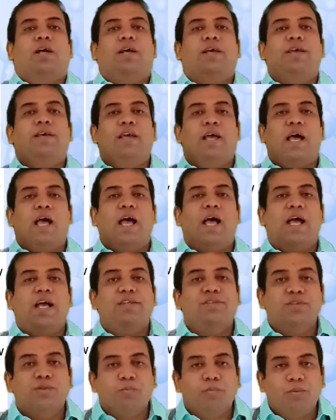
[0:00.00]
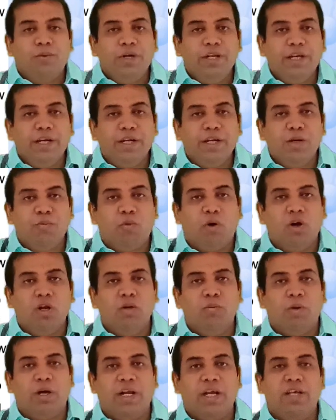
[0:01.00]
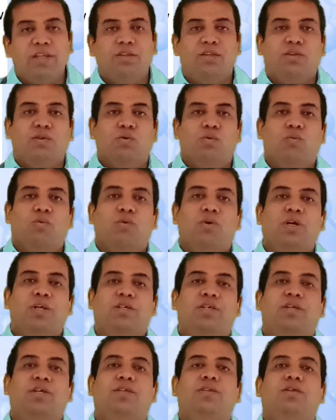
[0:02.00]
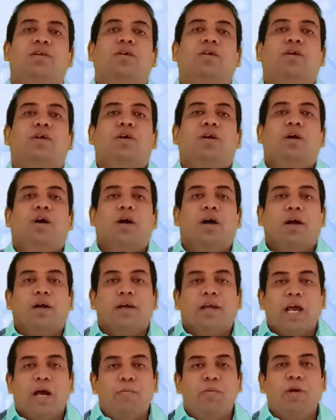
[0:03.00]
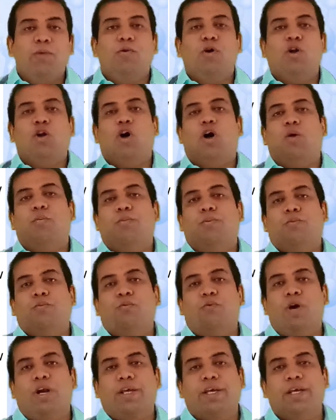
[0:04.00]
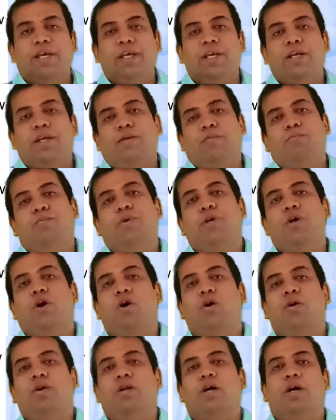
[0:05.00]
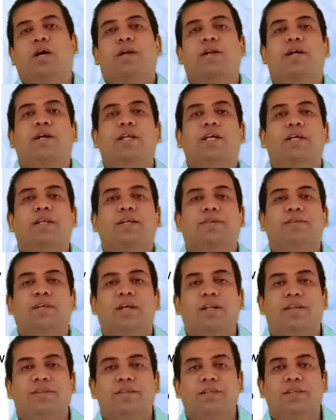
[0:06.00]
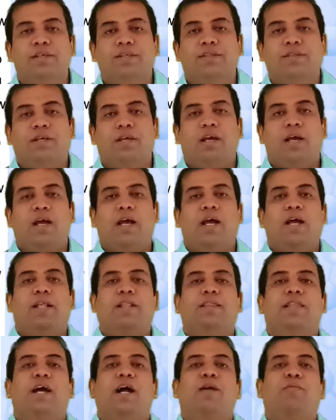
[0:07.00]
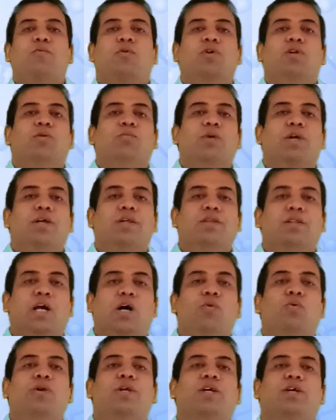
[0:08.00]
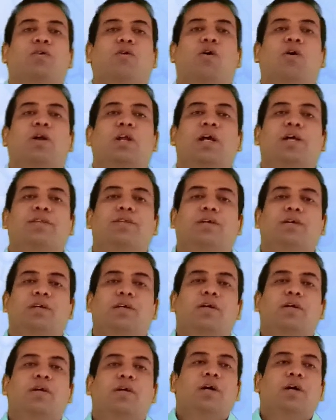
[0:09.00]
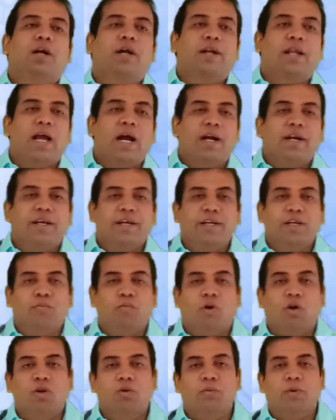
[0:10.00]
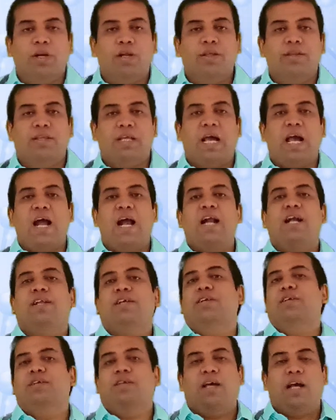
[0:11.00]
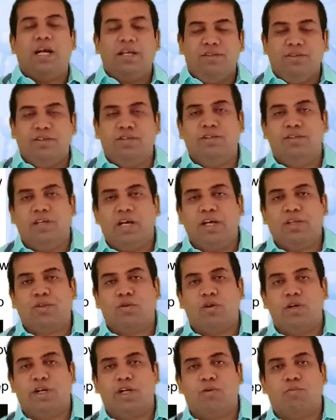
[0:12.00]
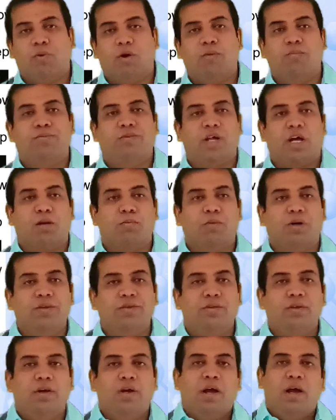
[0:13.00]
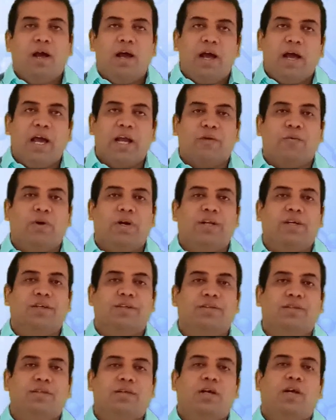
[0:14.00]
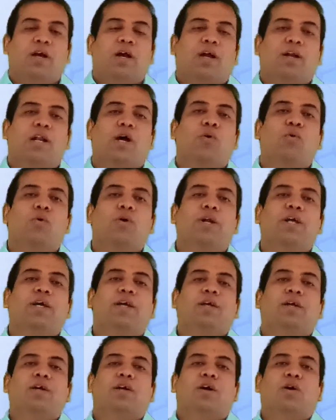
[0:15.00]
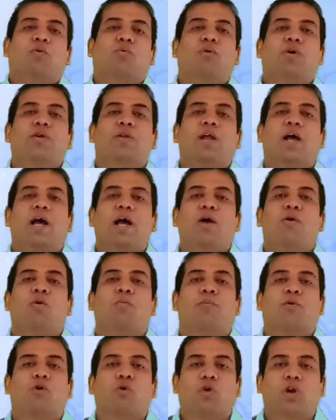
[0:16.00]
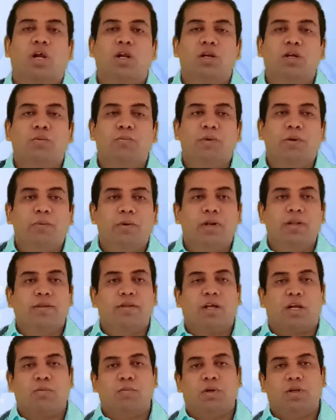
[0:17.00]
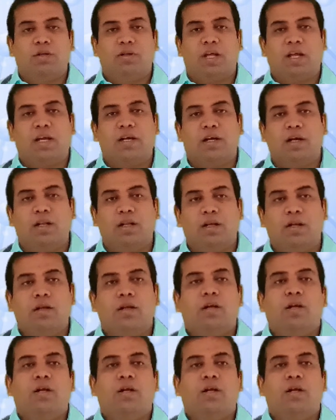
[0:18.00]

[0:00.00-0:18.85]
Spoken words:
he has a DNA polymerase which is capable of working beyond 100 degrees Celsius, and that polymerase nowadays called as a tagged DNA polymerase, and as it is isolated from Thermus aquaticus. Nowadays, we will have a programmable thermal cycle